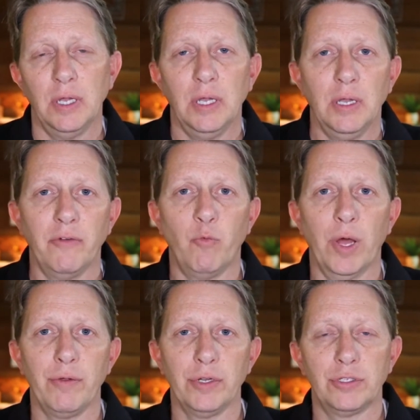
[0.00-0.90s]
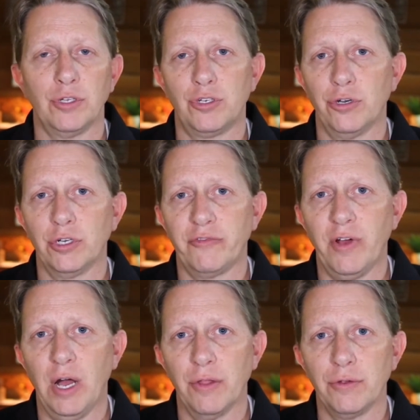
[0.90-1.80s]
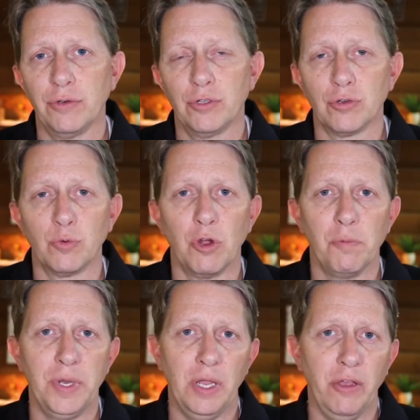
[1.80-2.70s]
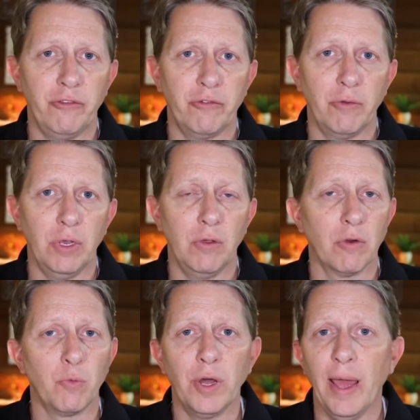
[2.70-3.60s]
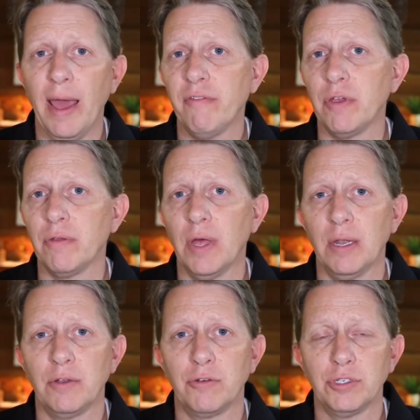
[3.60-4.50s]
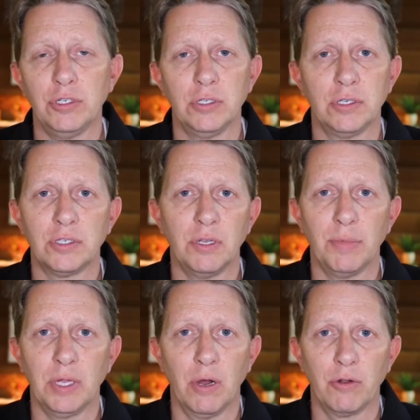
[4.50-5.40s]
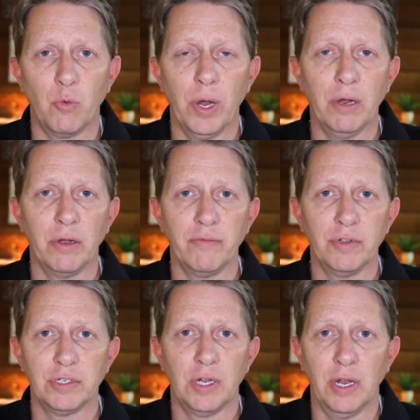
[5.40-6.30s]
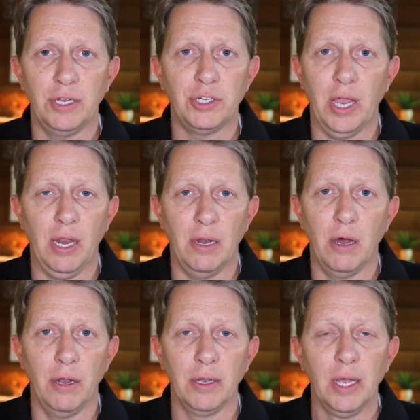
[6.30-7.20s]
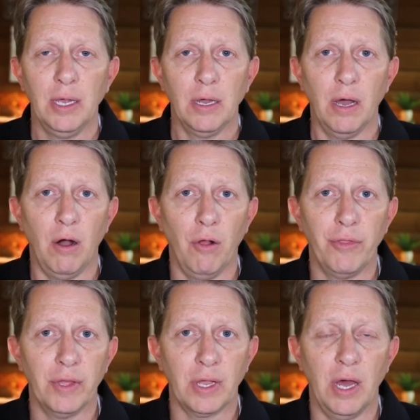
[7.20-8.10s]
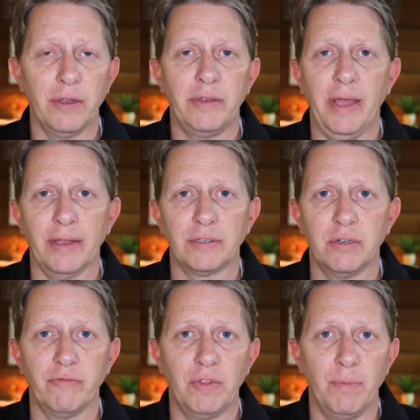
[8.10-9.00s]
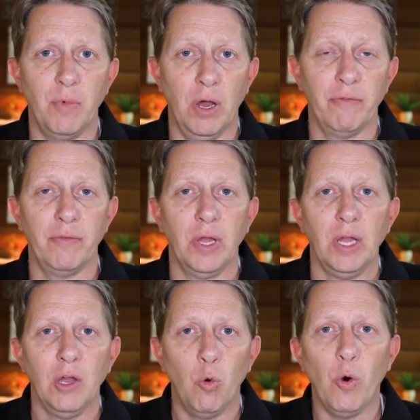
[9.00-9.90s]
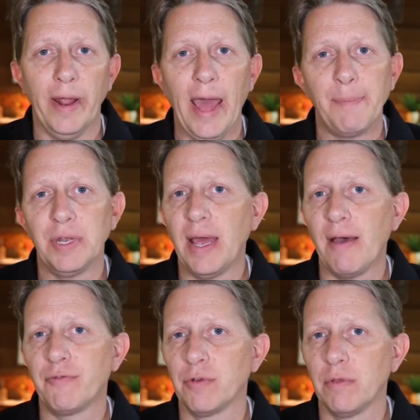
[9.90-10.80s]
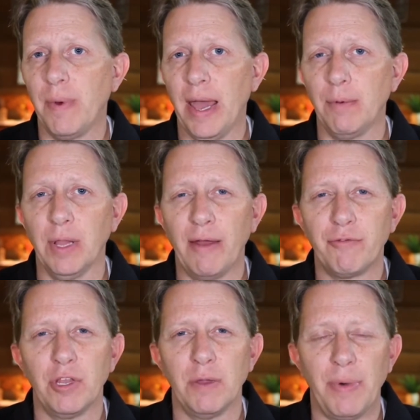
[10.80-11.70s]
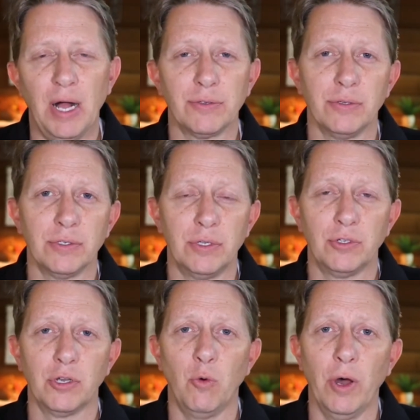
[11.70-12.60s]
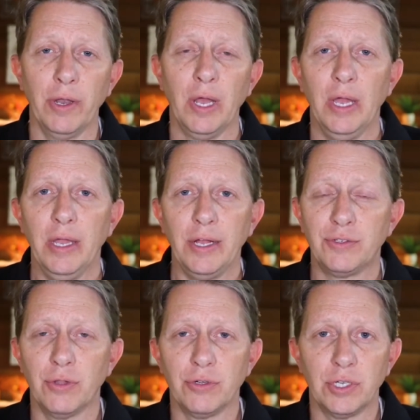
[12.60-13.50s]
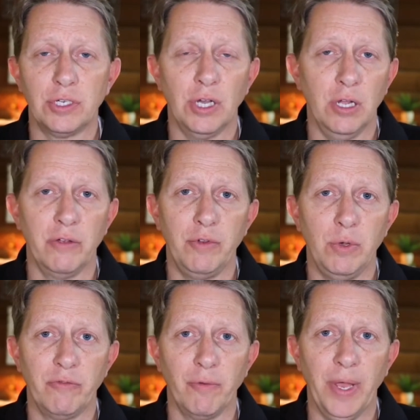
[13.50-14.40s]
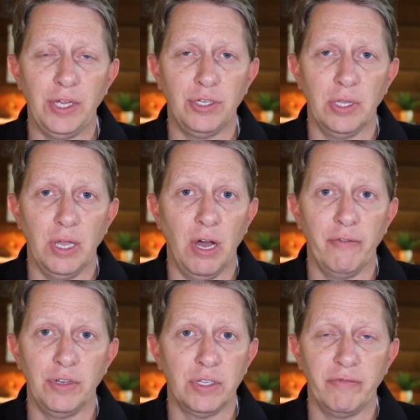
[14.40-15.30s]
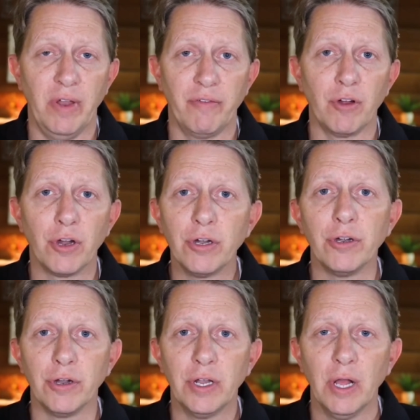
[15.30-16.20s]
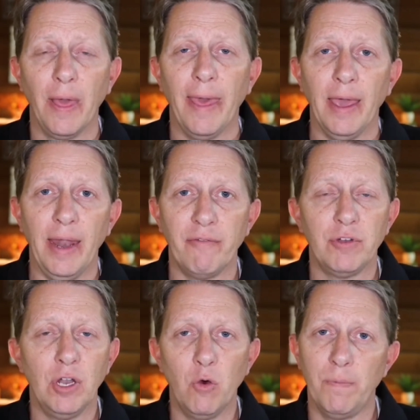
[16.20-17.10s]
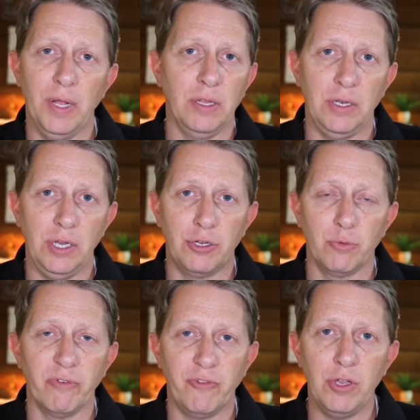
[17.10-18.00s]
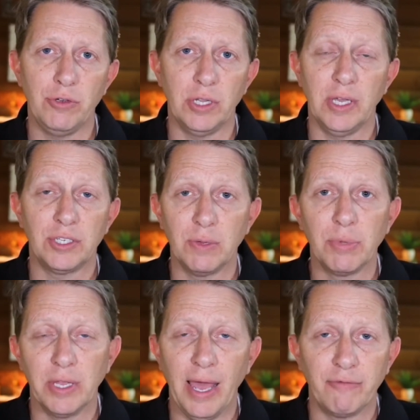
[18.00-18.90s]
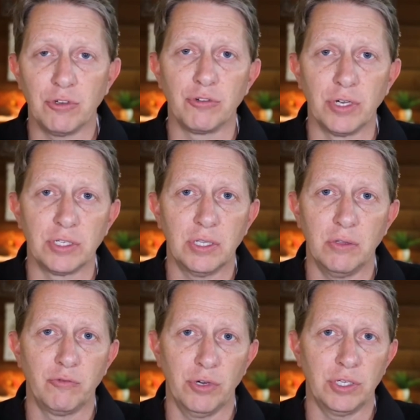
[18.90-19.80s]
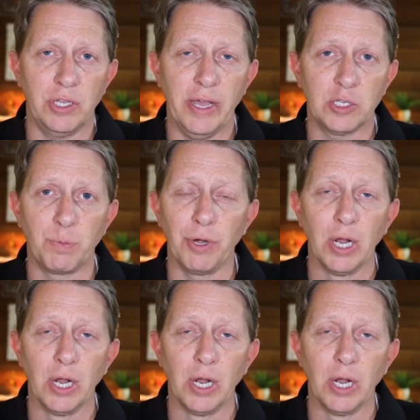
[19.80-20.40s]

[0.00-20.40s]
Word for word: whether it's the church fathers or Roman history or what have you, that Christians just simply aren't aware of. They're not educated on all the context of the of what happened after the Bible, after the apostles, and so on. And so there's a ton of new information they often just have never heard and have no ability to refute, and they simply have to trust trust the expert.